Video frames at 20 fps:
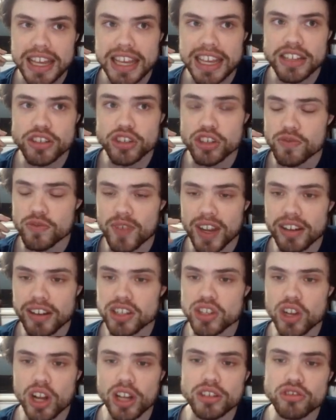is just very
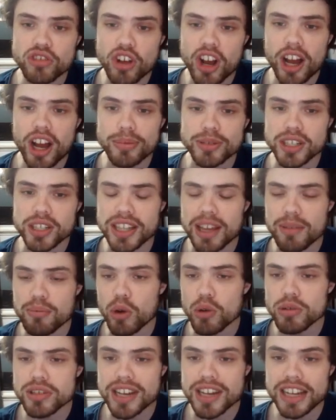solid draw option that
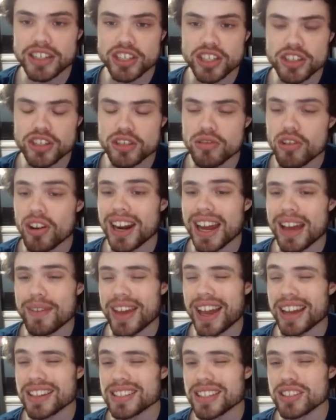most nations do not have
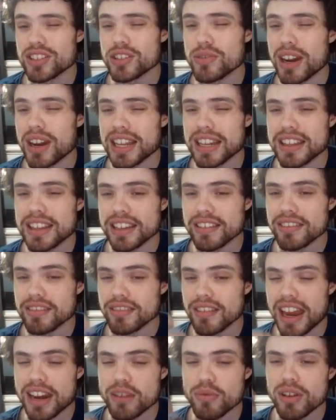access to anything
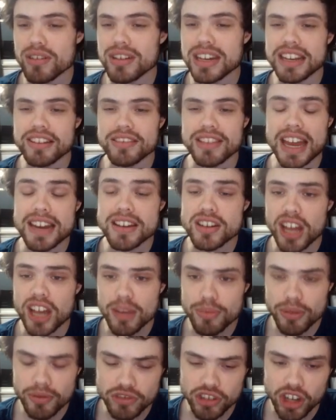anywhere near that
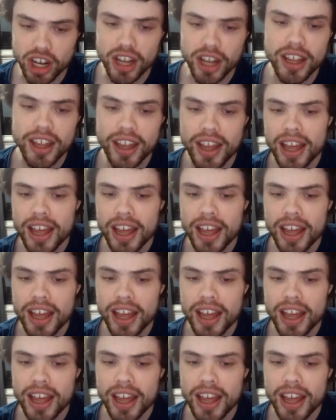type of draw.